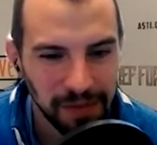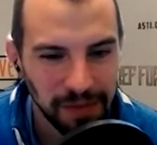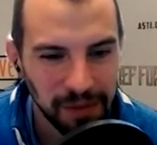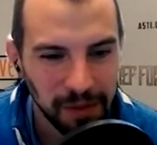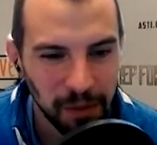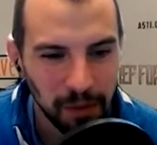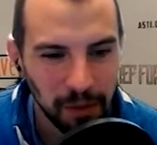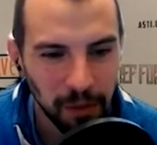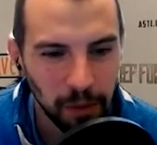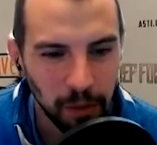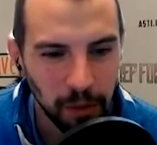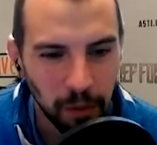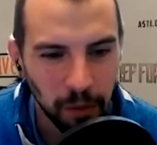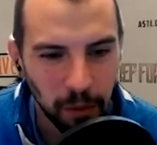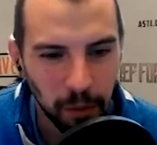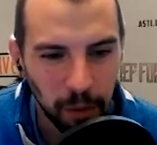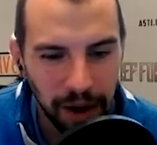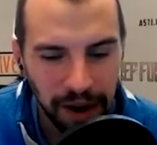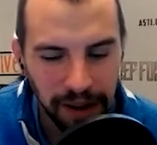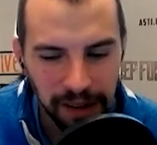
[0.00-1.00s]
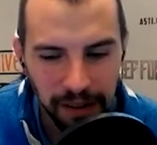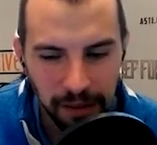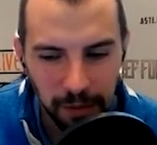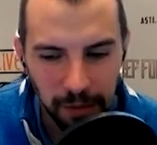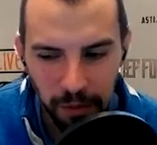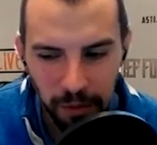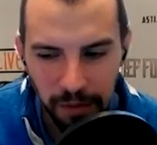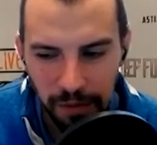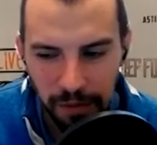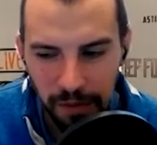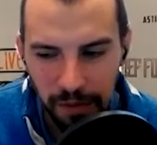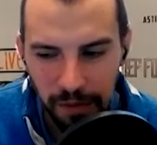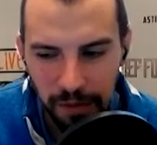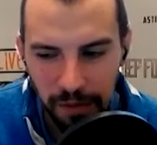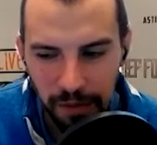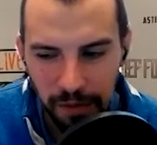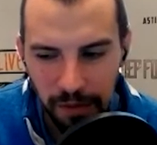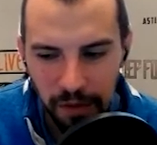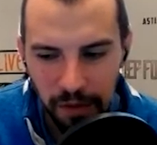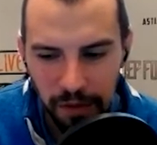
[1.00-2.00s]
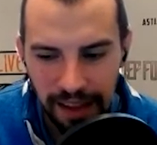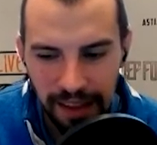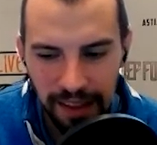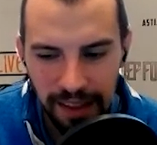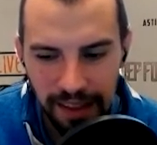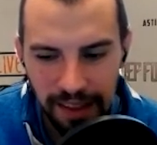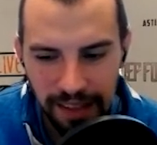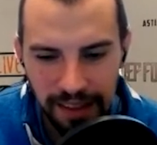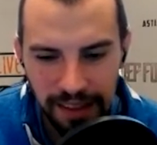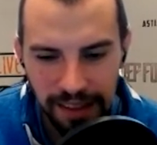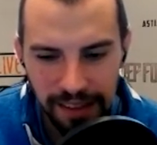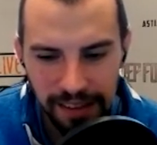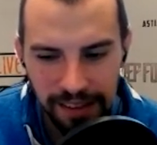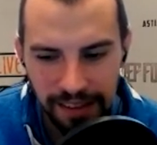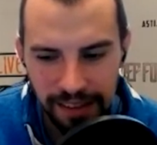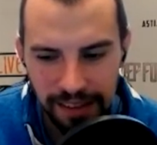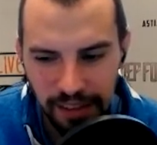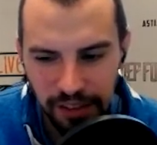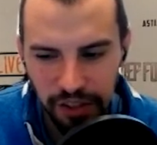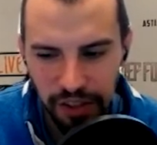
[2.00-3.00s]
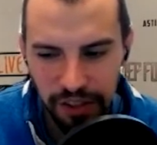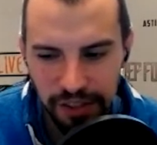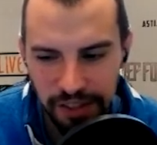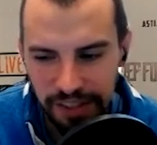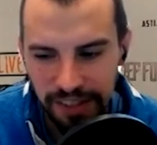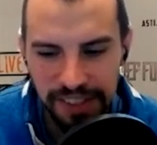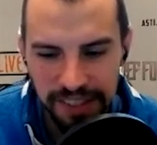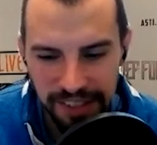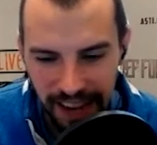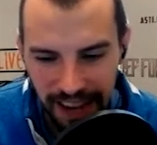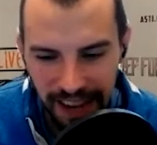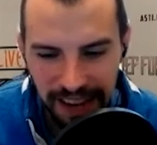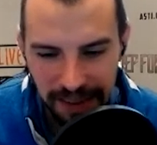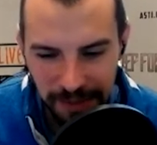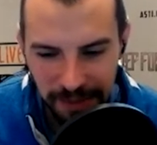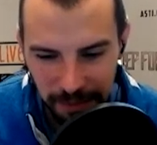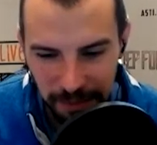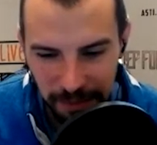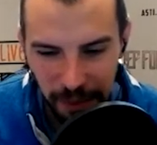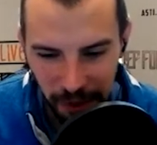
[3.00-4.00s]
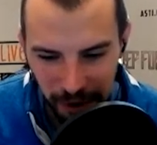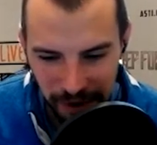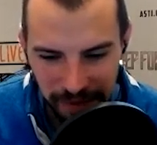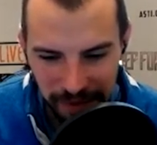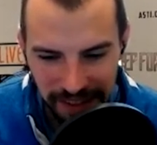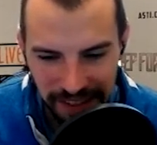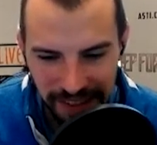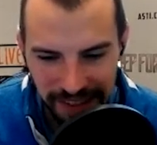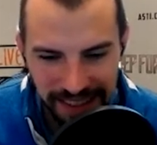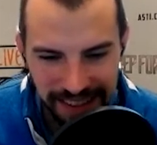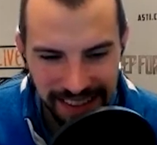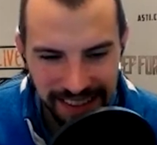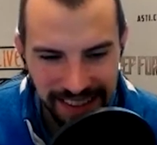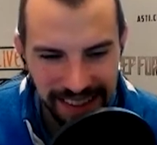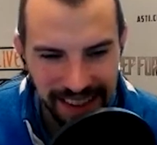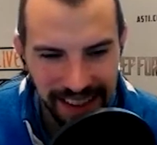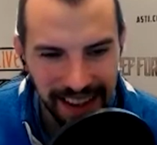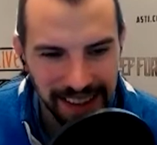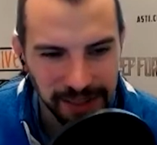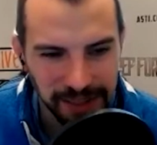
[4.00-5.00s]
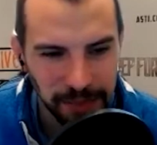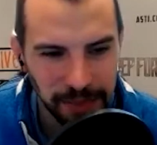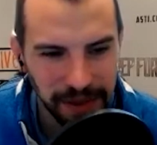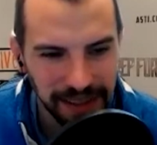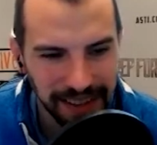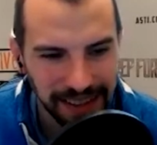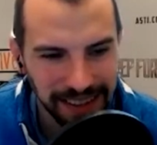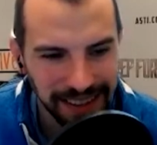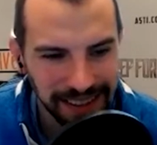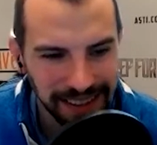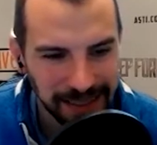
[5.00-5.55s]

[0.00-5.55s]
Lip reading: Why do you think the generative design part of it has been